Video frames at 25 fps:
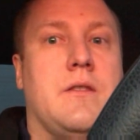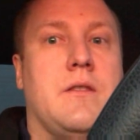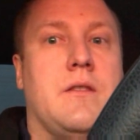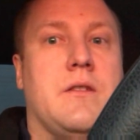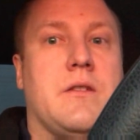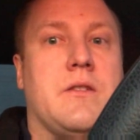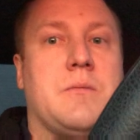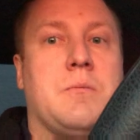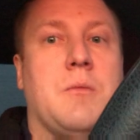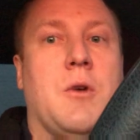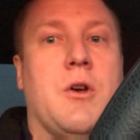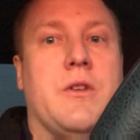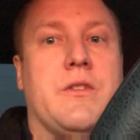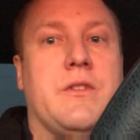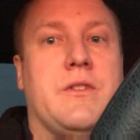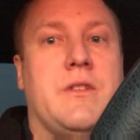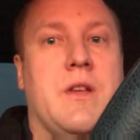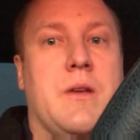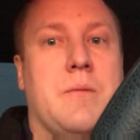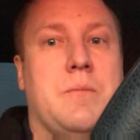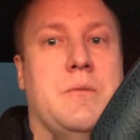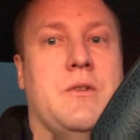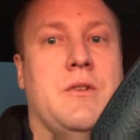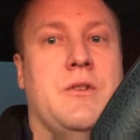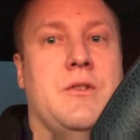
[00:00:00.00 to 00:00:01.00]
the small
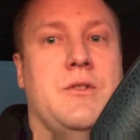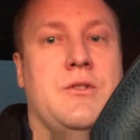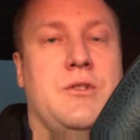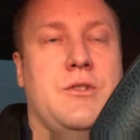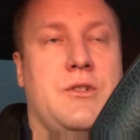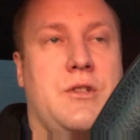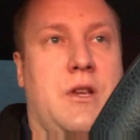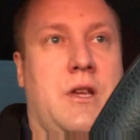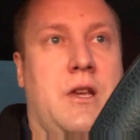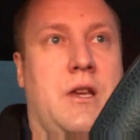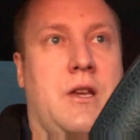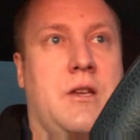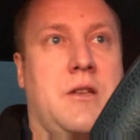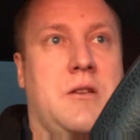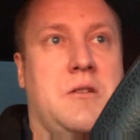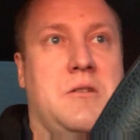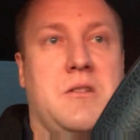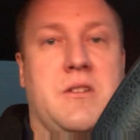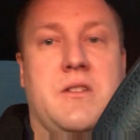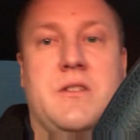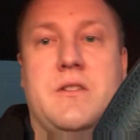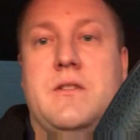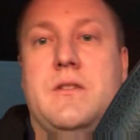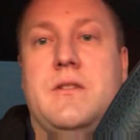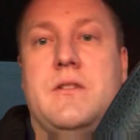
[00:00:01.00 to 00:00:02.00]
steppage and
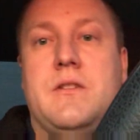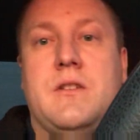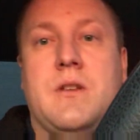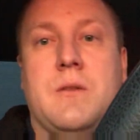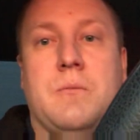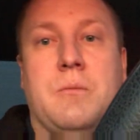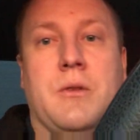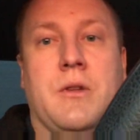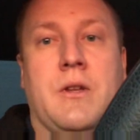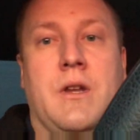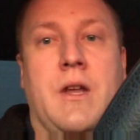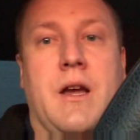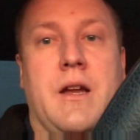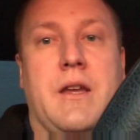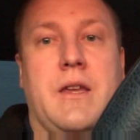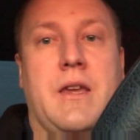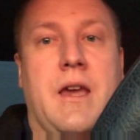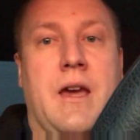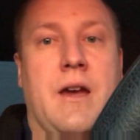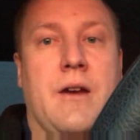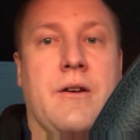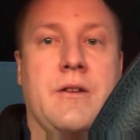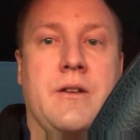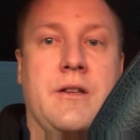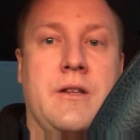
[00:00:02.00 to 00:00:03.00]
it simply not
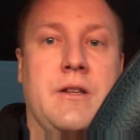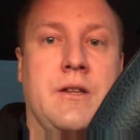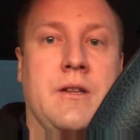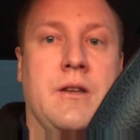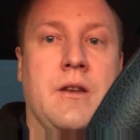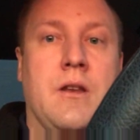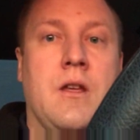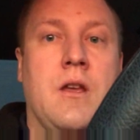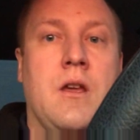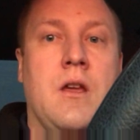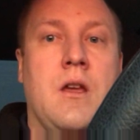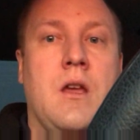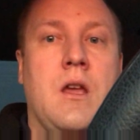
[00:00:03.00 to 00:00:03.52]
counting.